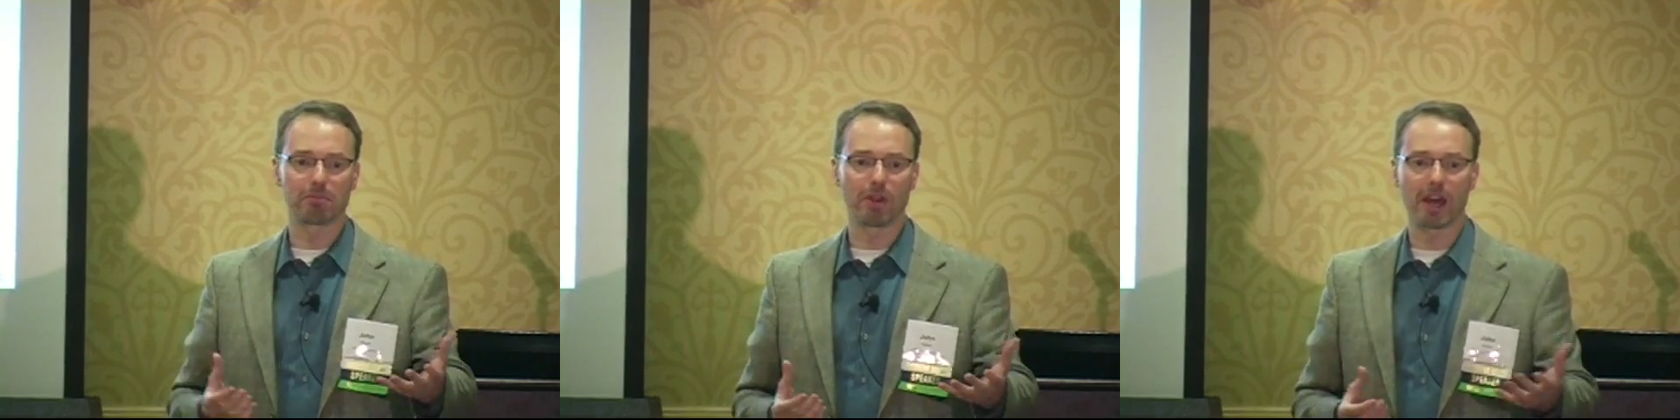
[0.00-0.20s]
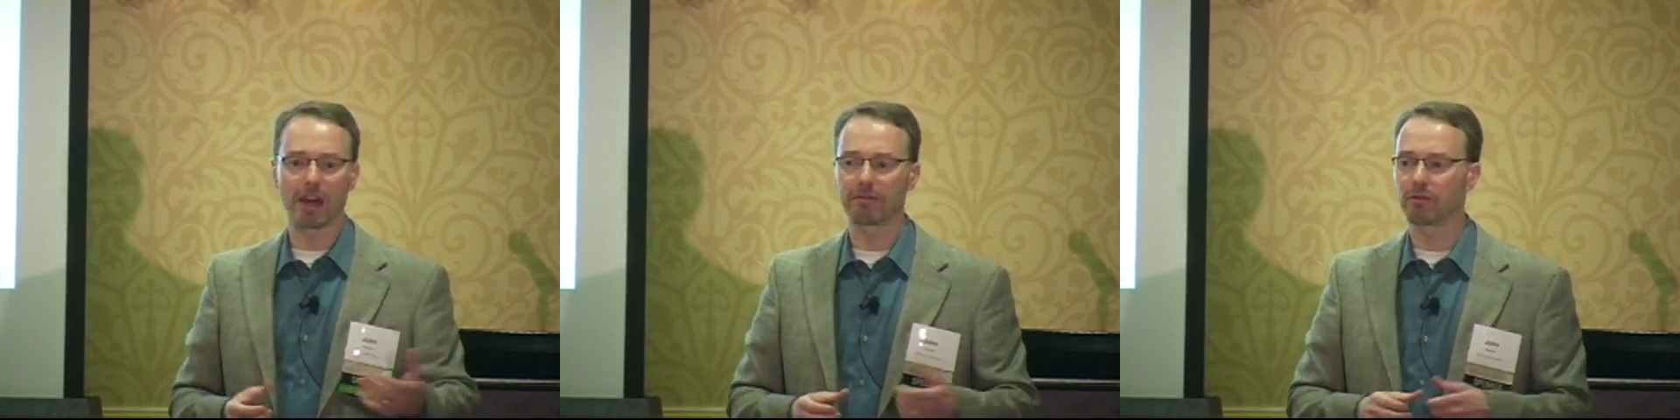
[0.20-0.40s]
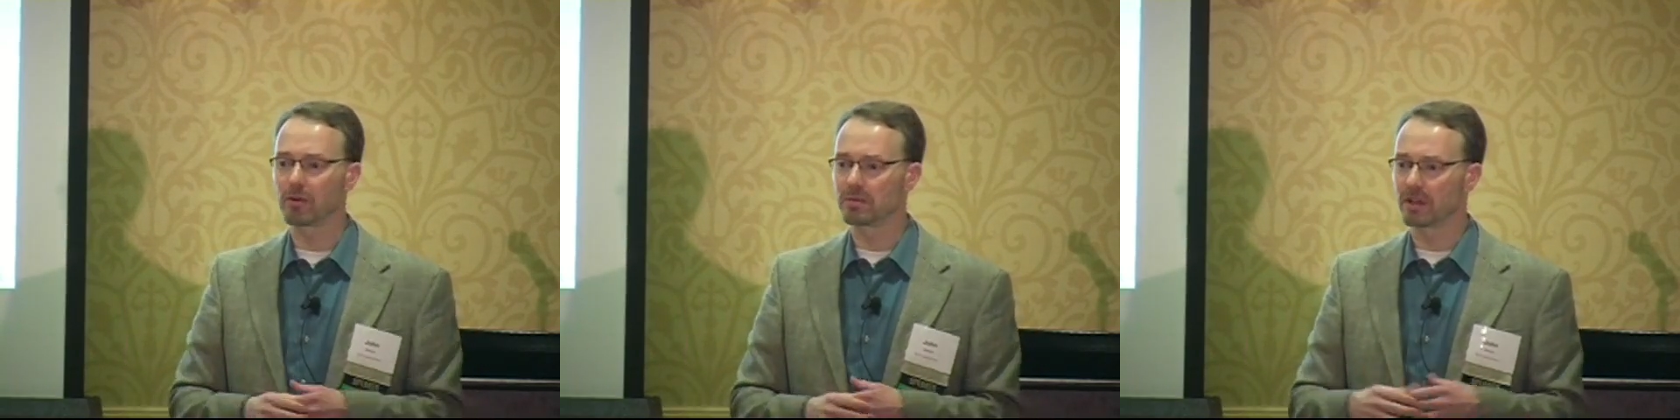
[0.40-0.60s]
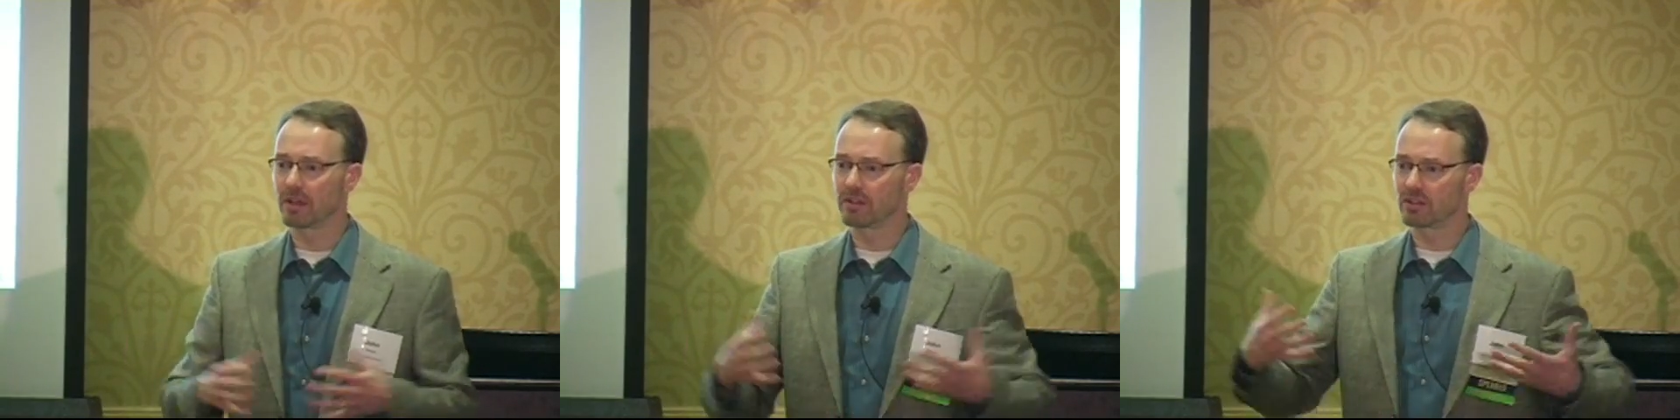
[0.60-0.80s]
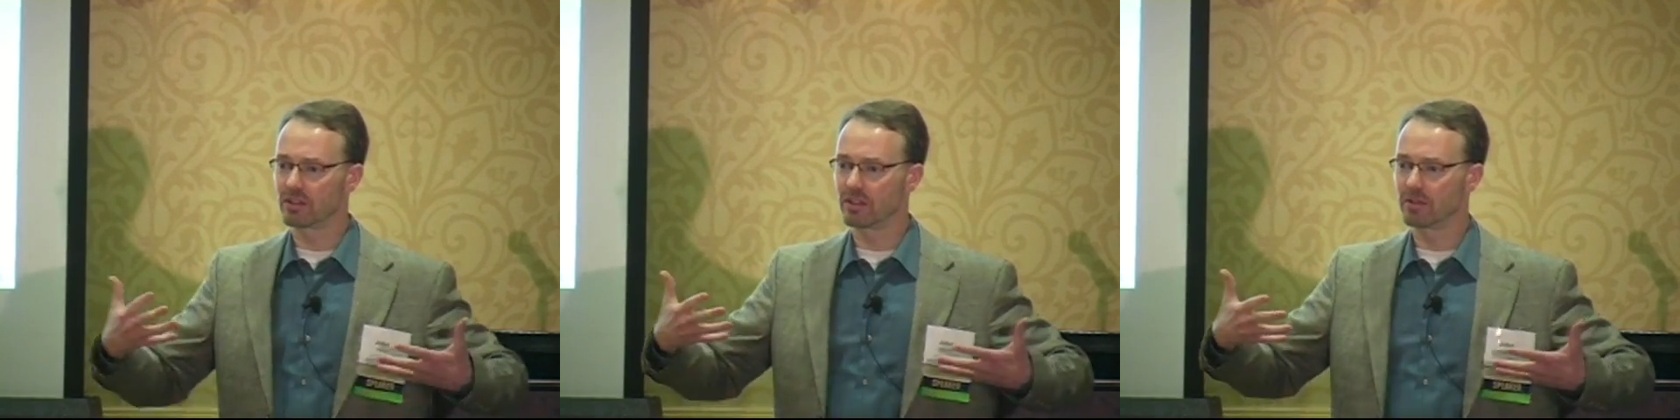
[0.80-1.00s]
platforms on
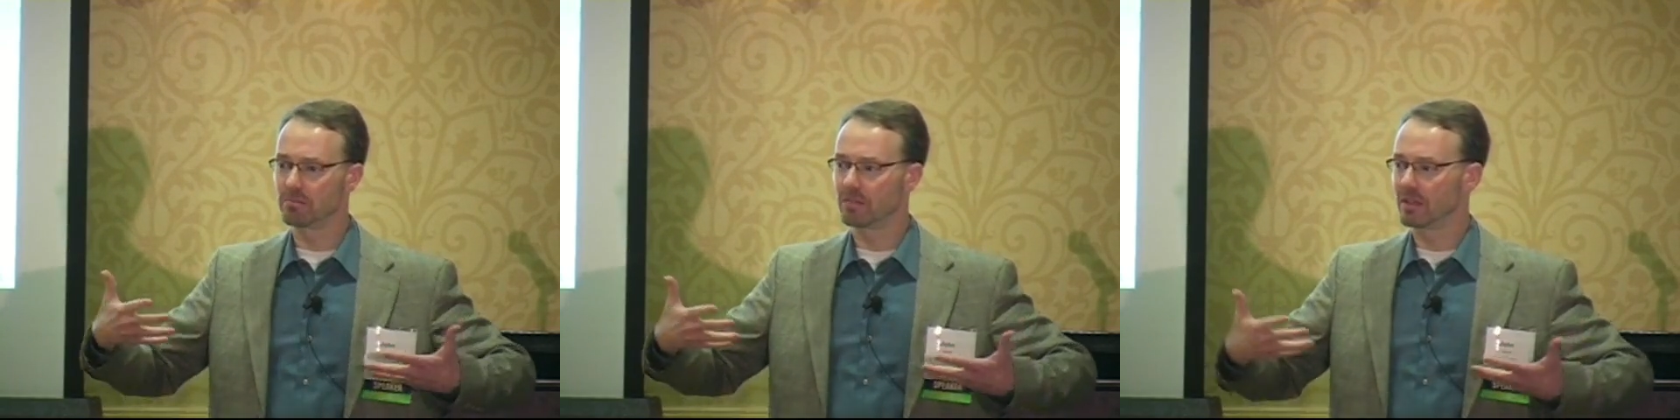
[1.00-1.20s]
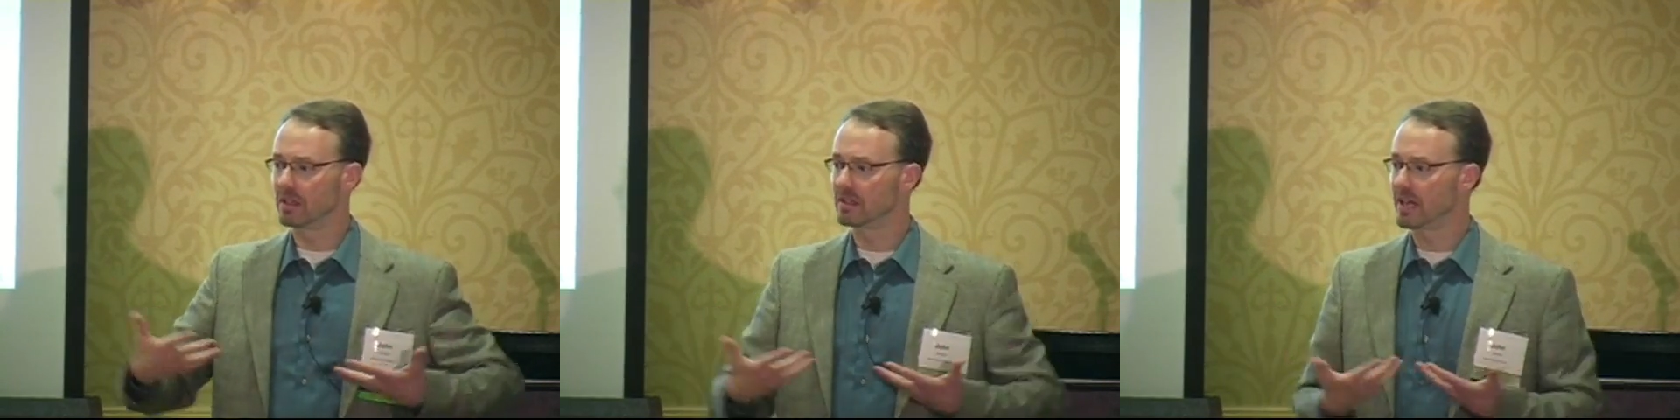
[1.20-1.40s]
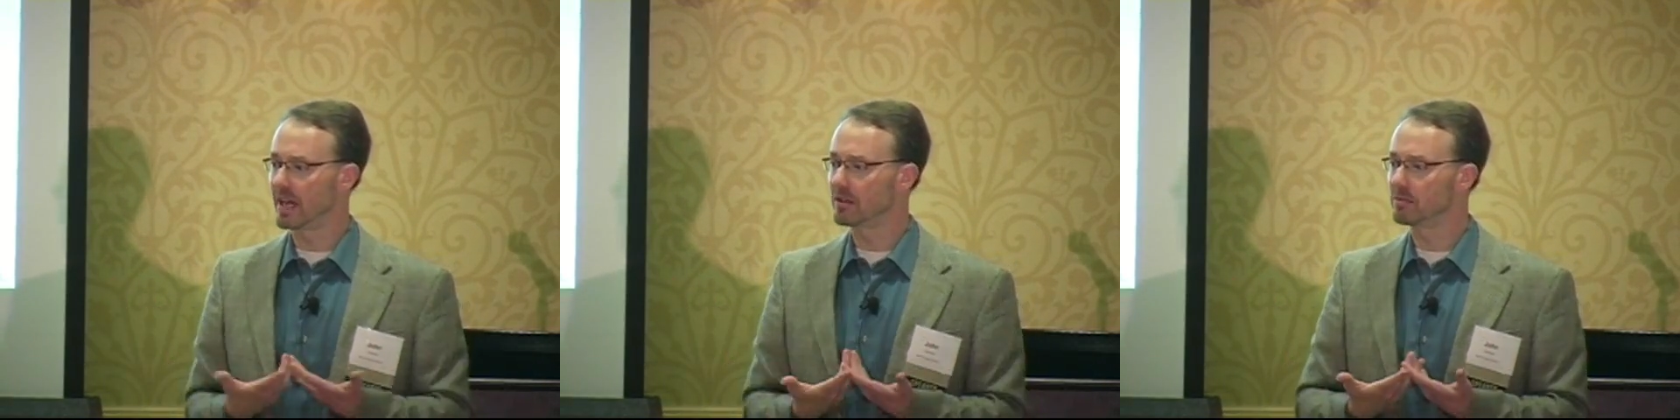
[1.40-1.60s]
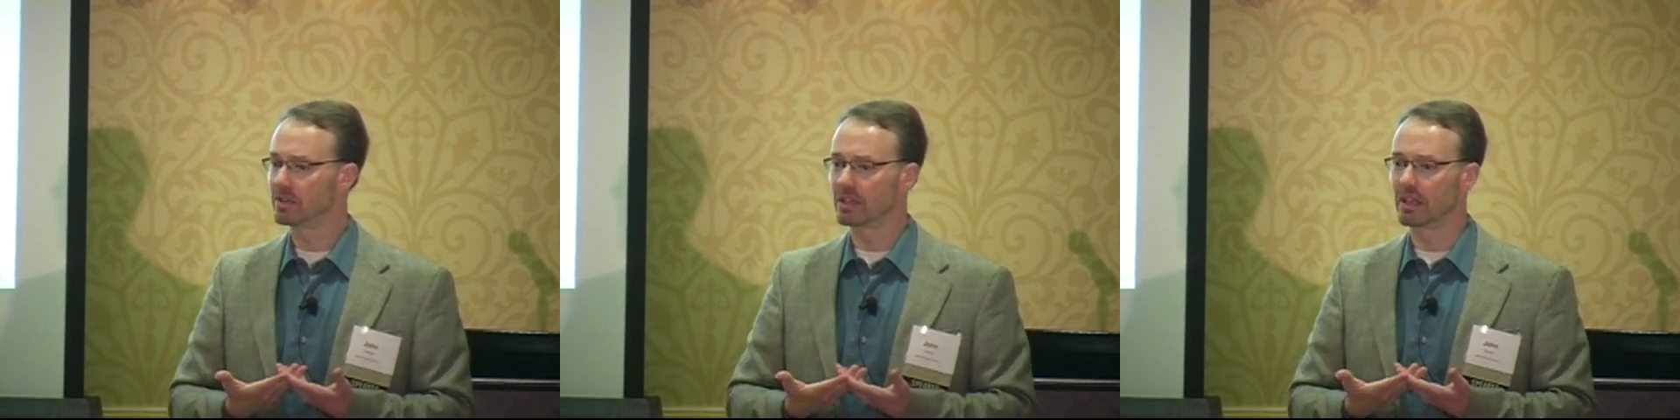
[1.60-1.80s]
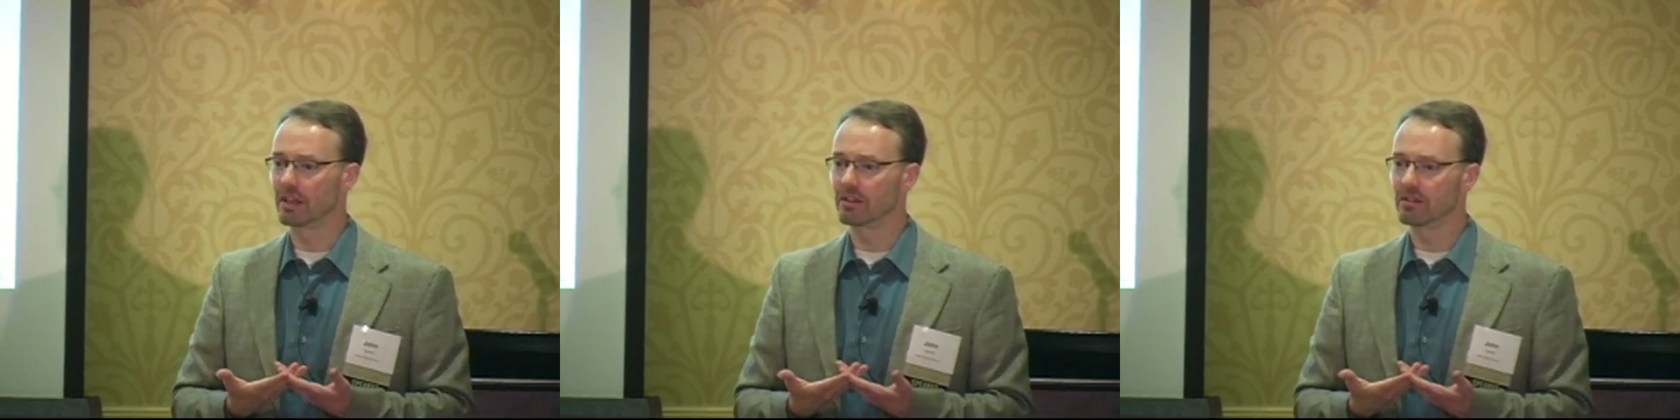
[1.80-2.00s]
the ship and tied them
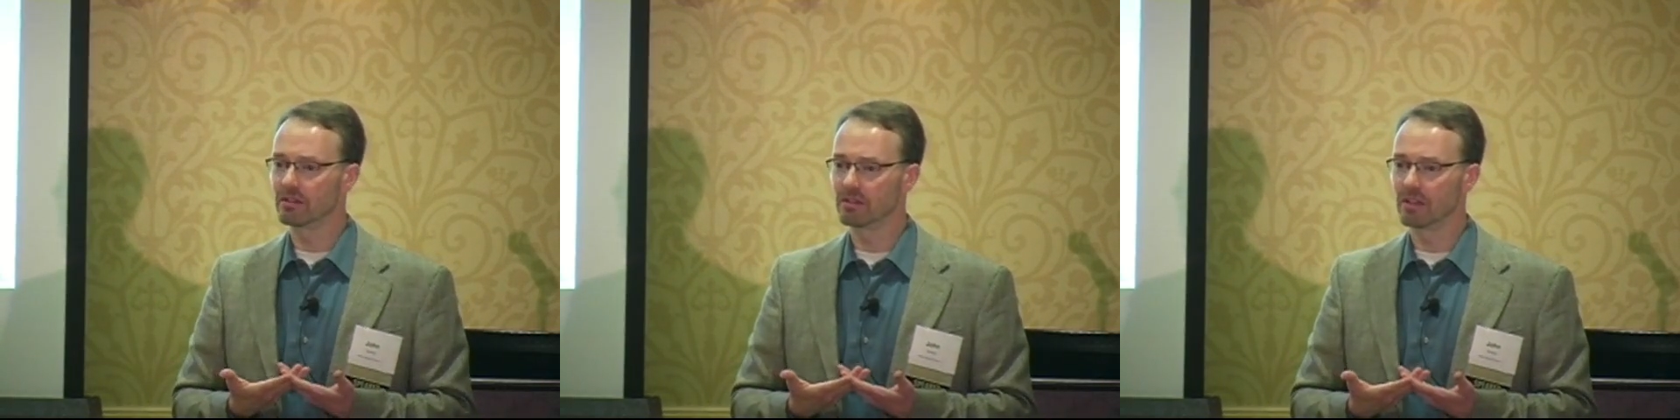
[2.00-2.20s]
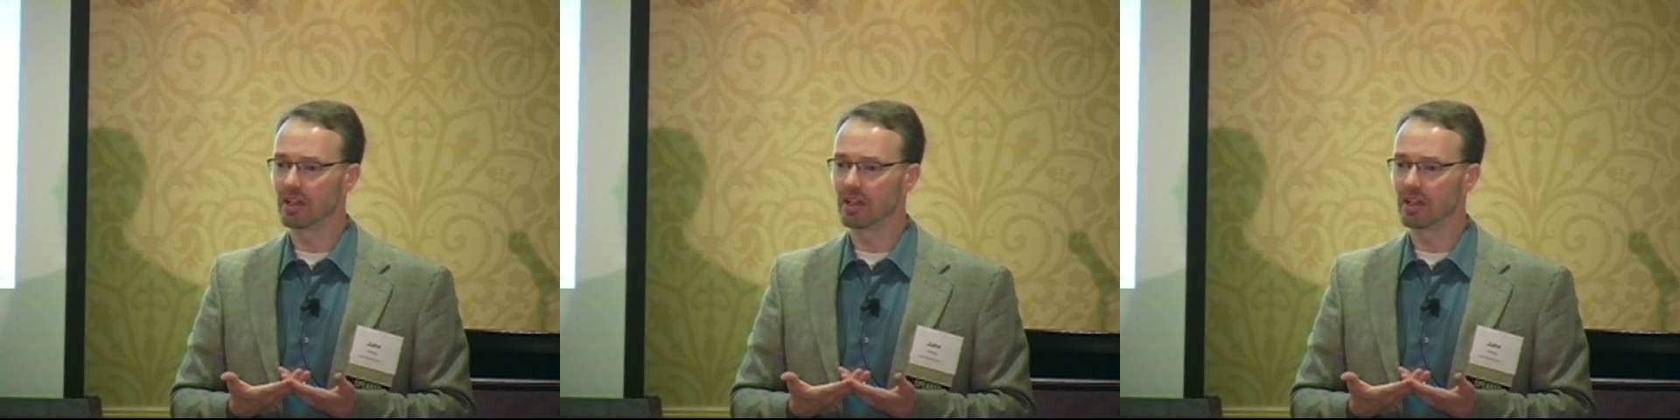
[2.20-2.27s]
together